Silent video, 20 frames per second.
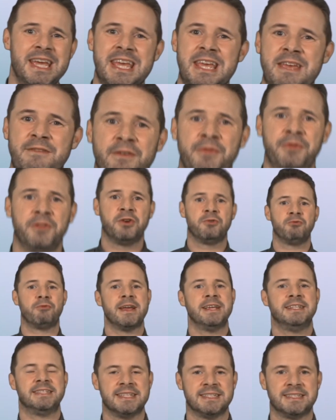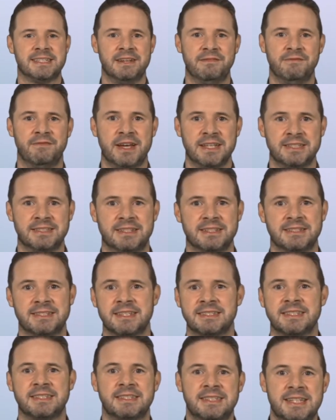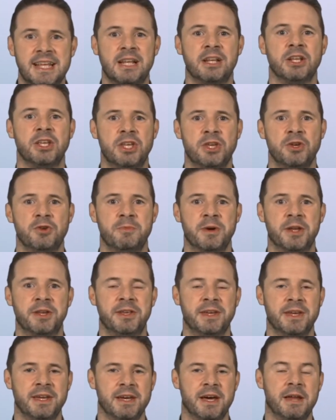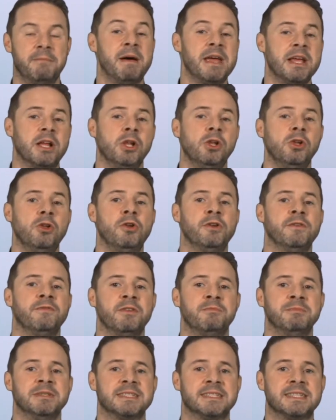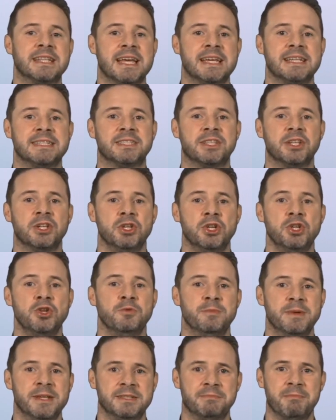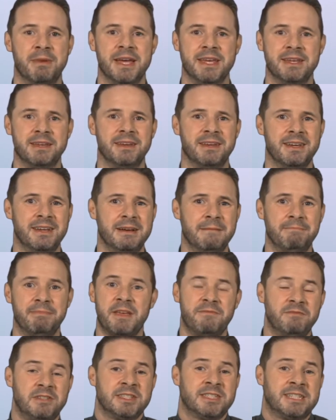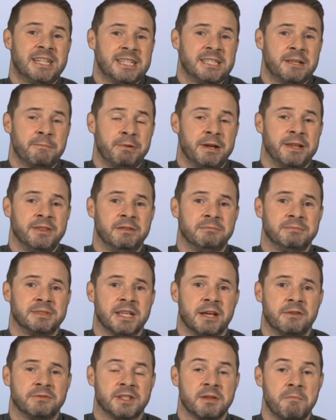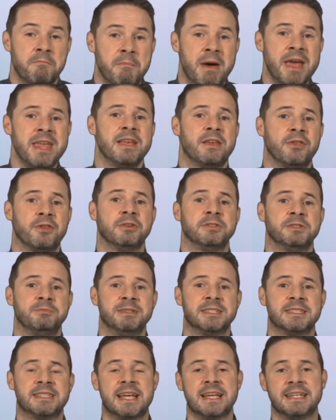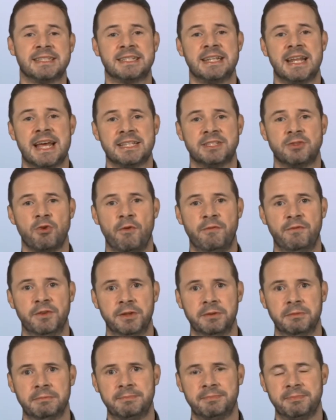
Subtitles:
Even the greatest investors are still human and make a lot of the mistakes that newbies make. They've just disciplined themselves to make those mistakes less often.